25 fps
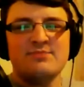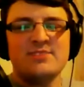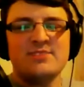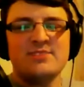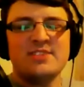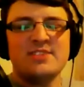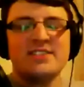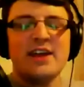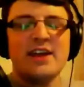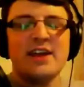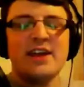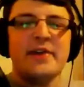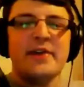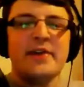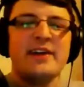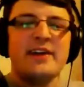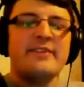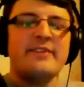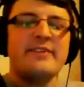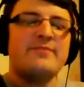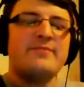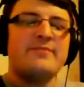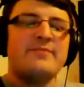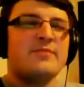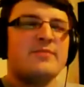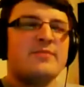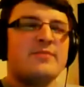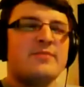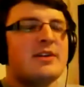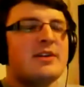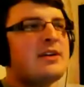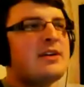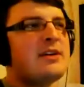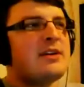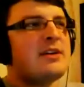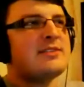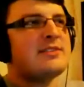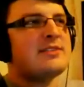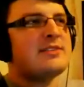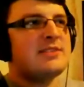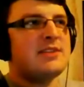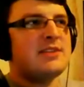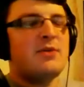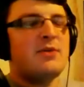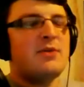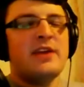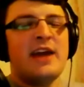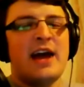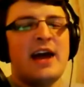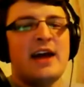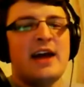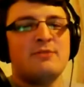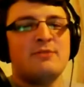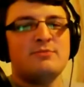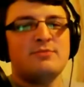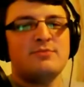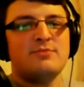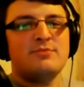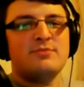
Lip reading: Sony had,